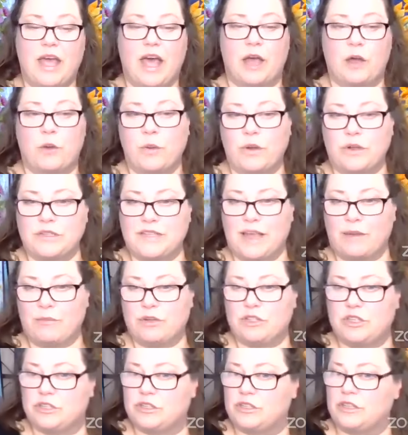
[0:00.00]
A quilt
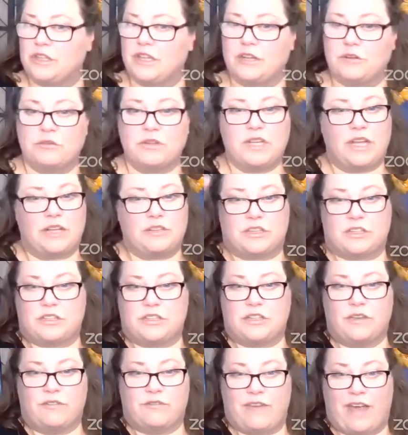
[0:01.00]
sandwich is literally
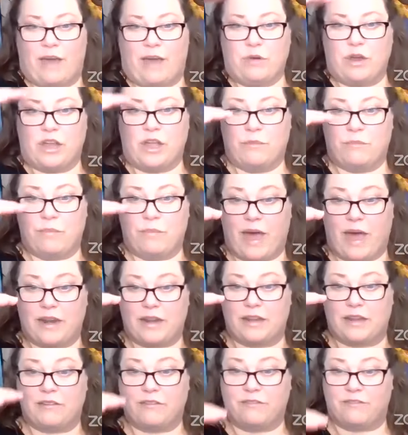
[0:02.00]
just fabric,
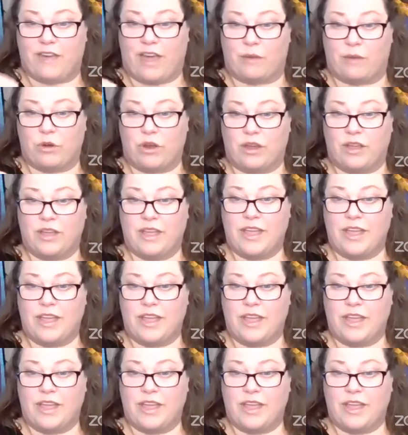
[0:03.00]
batting, fabric.